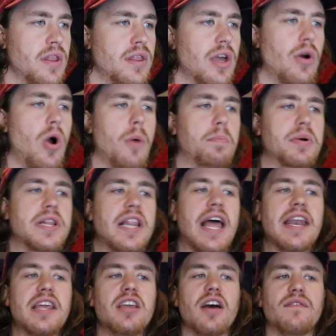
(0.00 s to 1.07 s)
There are
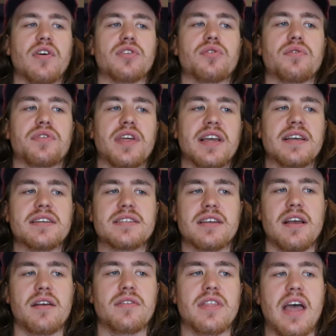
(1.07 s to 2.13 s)
plenty of other
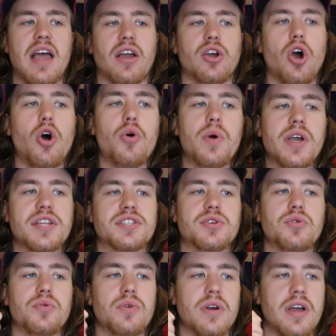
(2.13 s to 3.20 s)
things that go
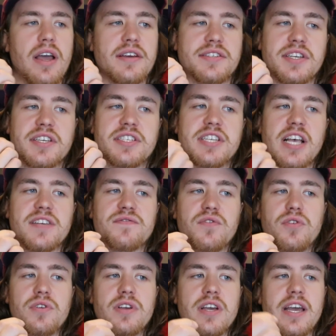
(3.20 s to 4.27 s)
into a
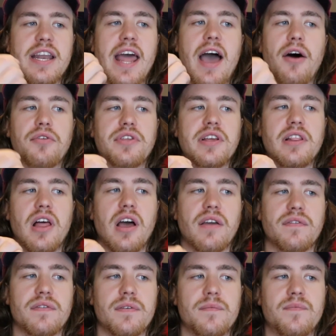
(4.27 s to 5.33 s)
successful and healthy
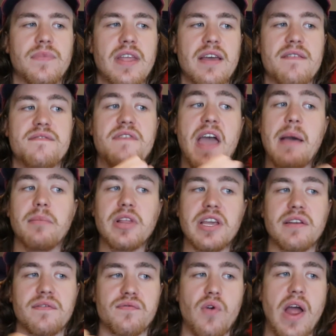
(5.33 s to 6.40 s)
life. Family
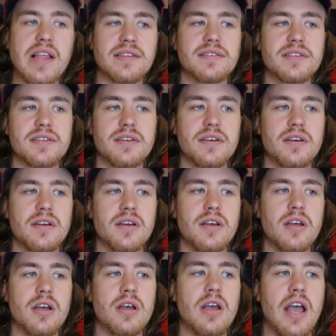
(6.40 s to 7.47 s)
and friends,
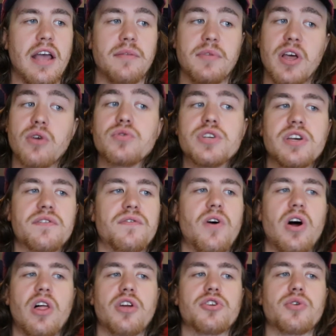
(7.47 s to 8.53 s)
and those can
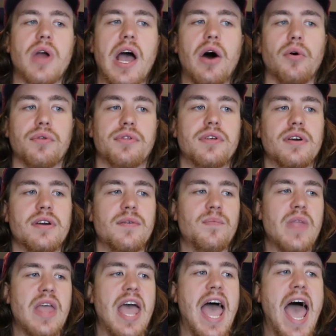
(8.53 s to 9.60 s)
fall under health.
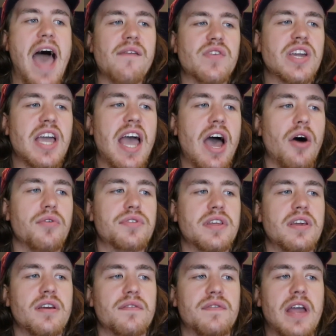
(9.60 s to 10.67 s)
Having a
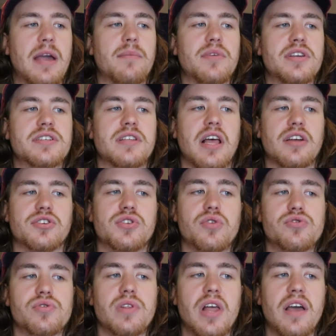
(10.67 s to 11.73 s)
healthy
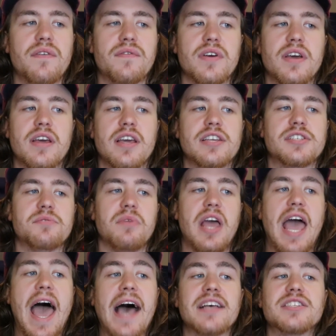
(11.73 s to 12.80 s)
family/social life isn't
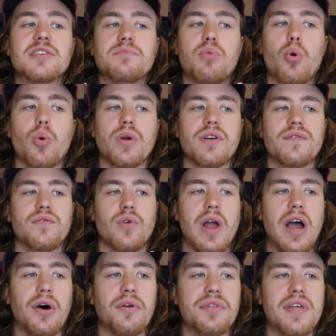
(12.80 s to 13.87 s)
as important for
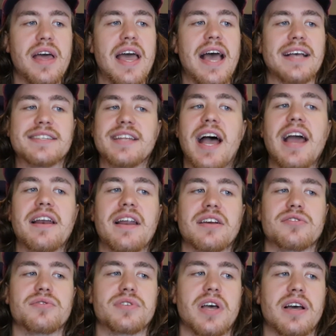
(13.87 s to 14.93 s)
health as diet and
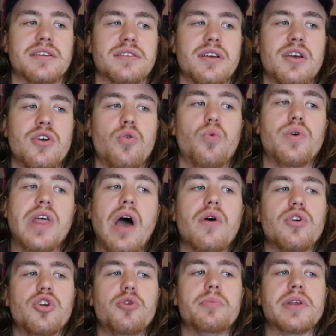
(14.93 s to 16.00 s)
exercise.
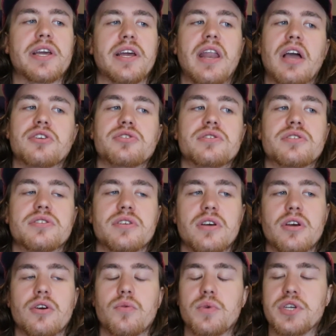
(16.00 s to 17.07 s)
Without human connections,
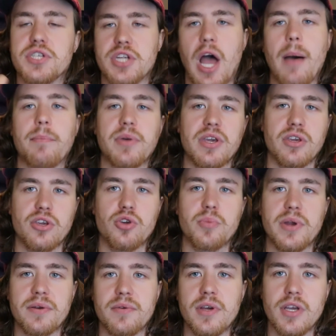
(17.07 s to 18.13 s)
we stop being
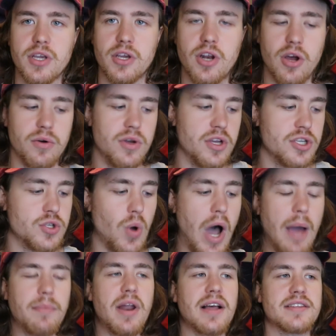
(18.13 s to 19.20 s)
human. You know, so
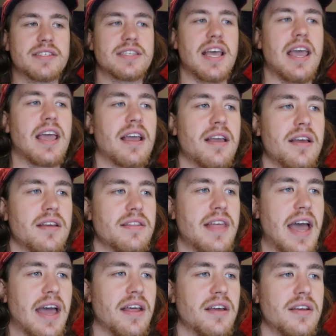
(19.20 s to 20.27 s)
I'm not saying
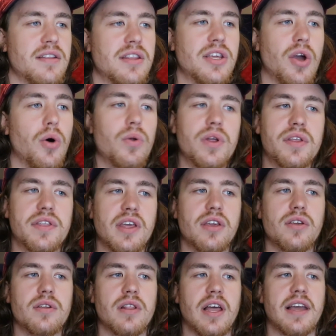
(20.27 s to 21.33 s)
that the only
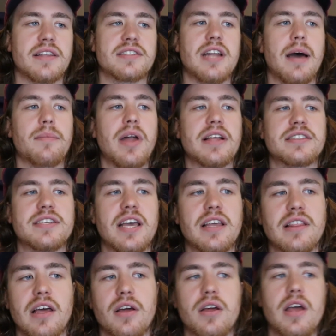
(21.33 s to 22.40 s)
thing, I'm not
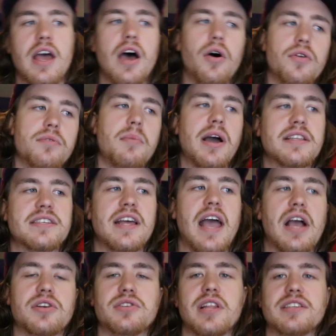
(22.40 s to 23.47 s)
saying that health, mindset,
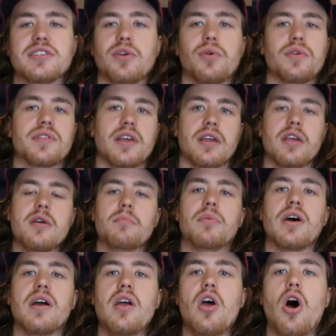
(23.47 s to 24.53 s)
action, that's the only thing,
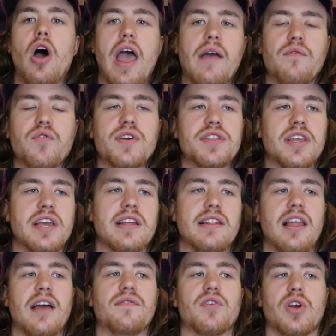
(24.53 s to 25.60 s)
but everything in
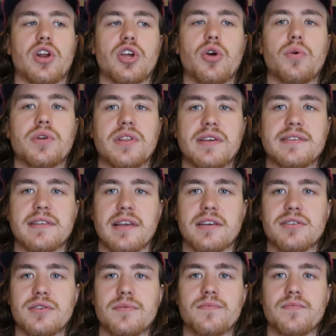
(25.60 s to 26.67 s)
life are going to go into these
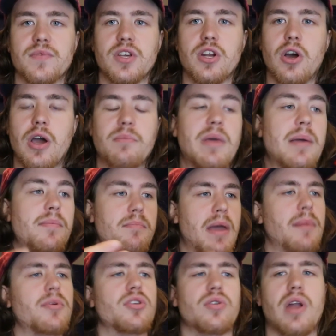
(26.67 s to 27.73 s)
things. You know, and
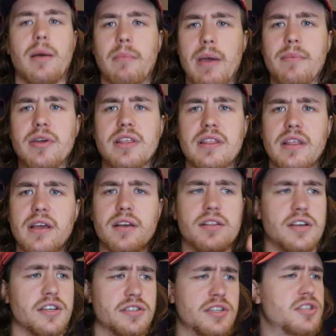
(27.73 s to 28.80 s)
maybe they're not. Maybe,
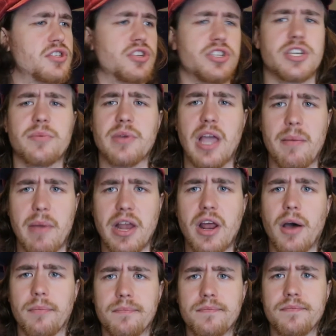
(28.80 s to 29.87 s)
because this is just something I made
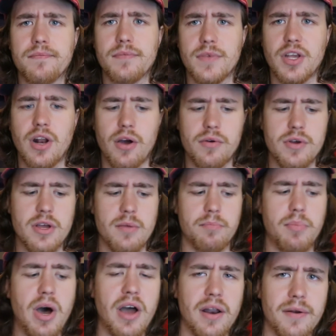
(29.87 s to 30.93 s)
up, you know,
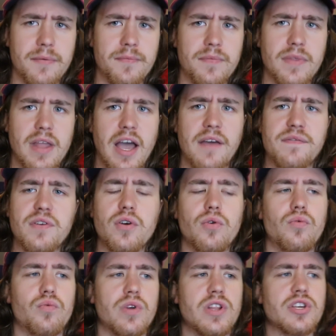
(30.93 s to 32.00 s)
but I
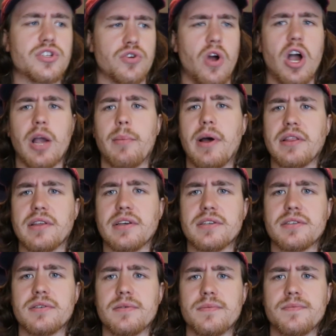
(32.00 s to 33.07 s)
feel really strong about
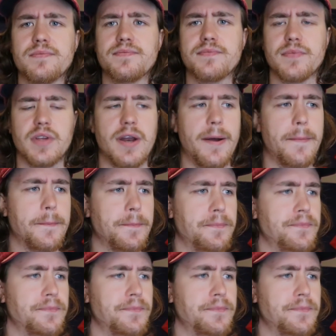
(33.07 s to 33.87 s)
this, you know,